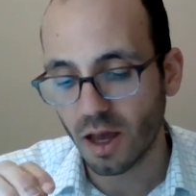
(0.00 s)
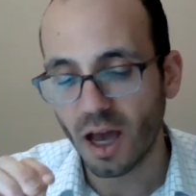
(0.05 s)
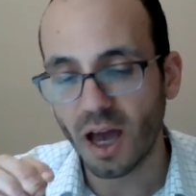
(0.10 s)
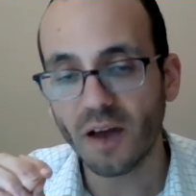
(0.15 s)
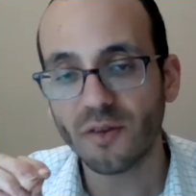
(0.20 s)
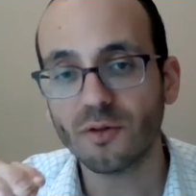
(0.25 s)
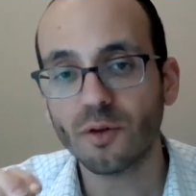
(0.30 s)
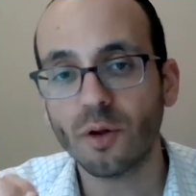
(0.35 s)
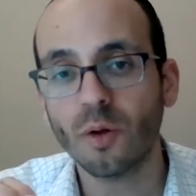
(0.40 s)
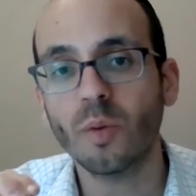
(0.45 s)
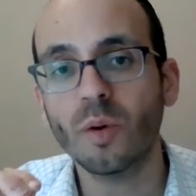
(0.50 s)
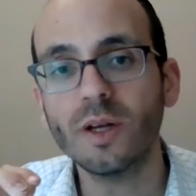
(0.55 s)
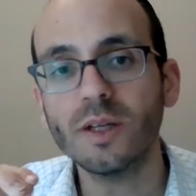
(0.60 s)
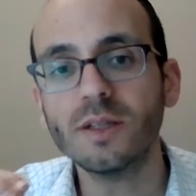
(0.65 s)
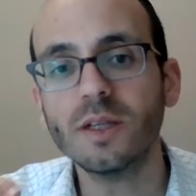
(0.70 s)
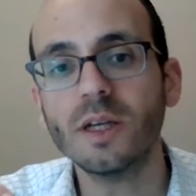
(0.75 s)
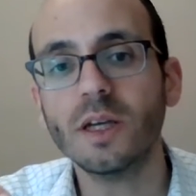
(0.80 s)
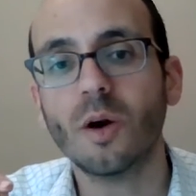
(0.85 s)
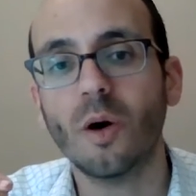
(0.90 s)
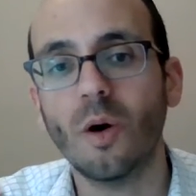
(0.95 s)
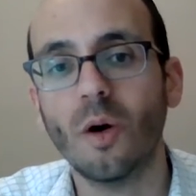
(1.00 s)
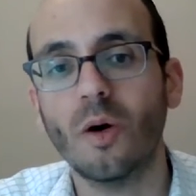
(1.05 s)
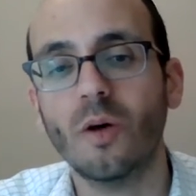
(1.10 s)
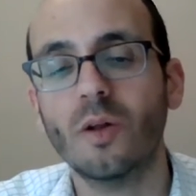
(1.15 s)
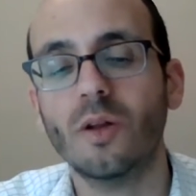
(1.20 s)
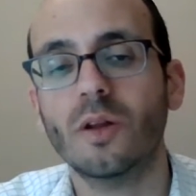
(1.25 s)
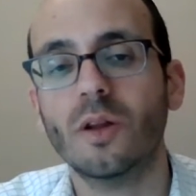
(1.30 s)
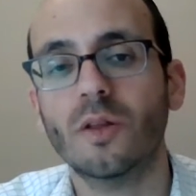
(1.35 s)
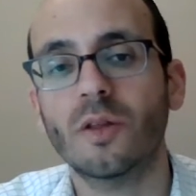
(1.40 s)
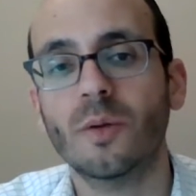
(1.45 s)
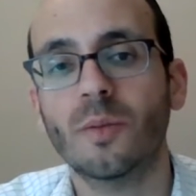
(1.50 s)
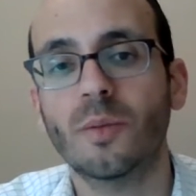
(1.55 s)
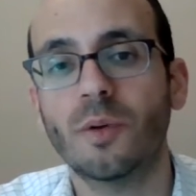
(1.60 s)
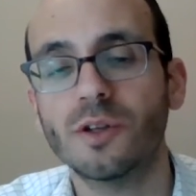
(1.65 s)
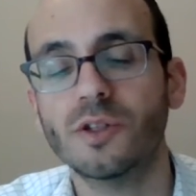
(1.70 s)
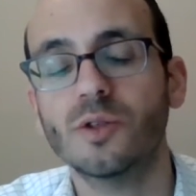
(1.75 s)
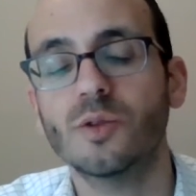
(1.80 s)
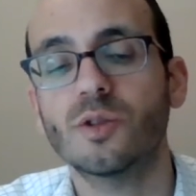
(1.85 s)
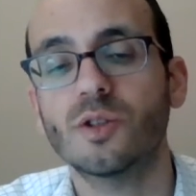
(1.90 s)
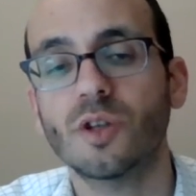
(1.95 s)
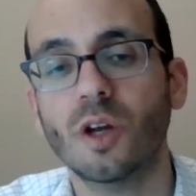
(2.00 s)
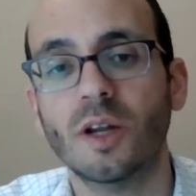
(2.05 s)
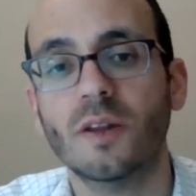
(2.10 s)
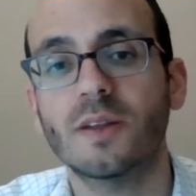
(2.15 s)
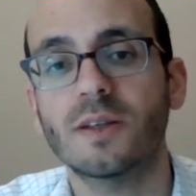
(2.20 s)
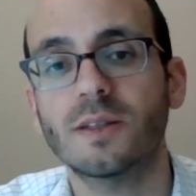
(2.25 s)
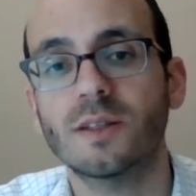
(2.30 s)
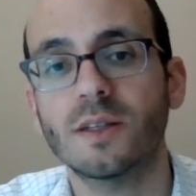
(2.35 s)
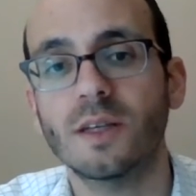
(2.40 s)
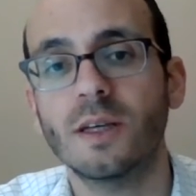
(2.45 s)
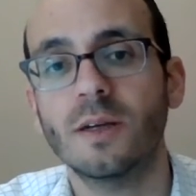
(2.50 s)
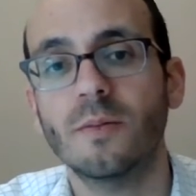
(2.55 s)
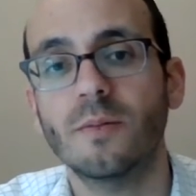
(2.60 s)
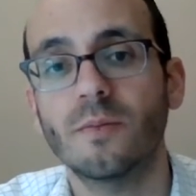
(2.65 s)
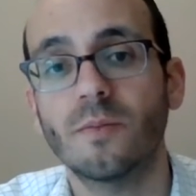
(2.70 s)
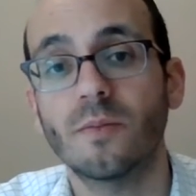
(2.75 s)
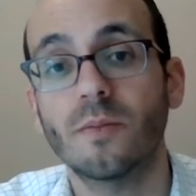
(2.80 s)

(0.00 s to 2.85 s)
After all, what does it call the person who sought at the sea?